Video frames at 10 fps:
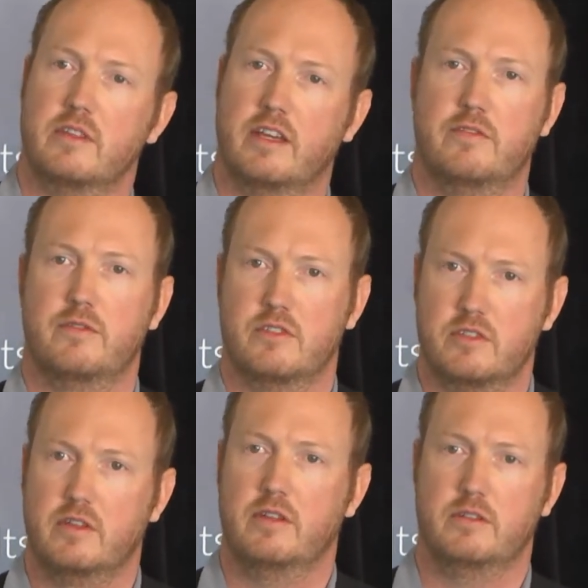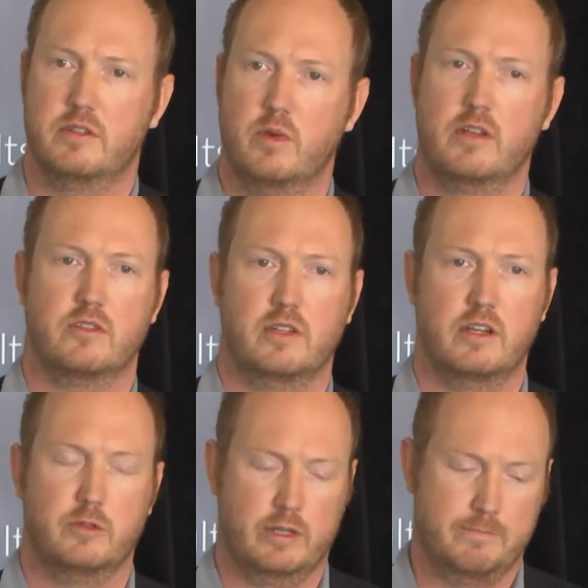that have certain demands on the
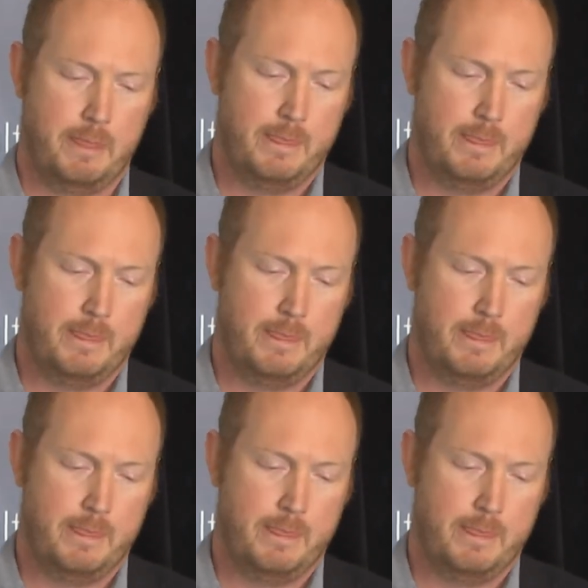hardware.